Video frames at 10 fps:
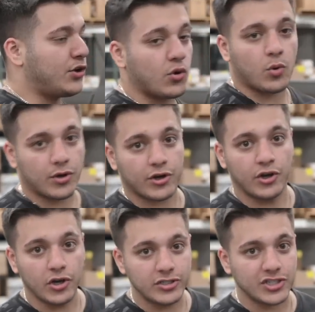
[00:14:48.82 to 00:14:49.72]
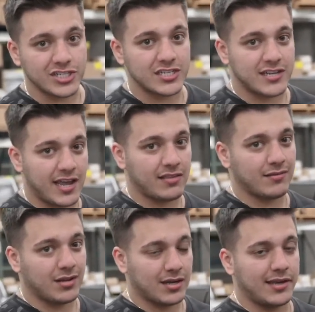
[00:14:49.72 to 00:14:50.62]
your order could just contain the
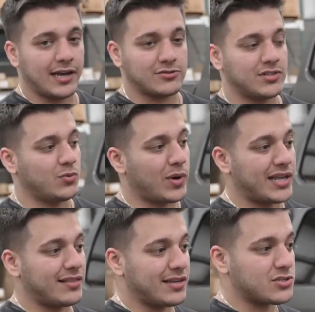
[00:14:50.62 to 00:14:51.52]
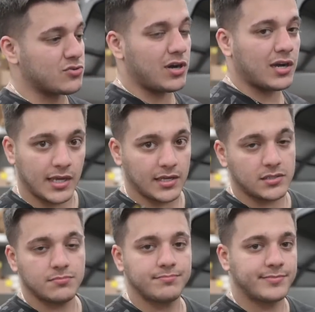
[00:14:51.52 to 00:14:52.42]
lucky entry to winning this truck.
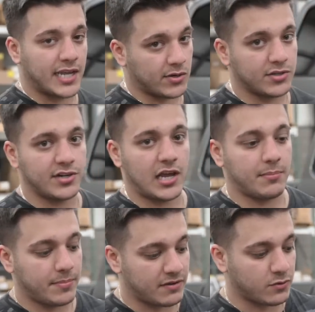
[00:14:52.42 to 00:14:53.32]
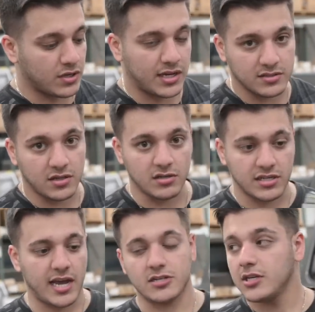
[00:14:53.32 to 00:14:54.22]
Keys, title in your name, and $40,000
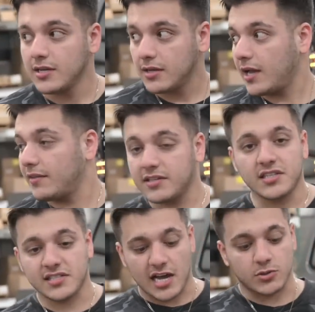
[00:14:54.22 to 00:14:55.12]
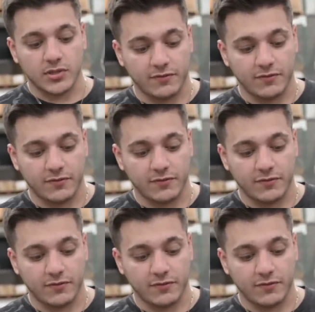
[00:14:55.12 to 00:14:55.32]
in cash. And this is actually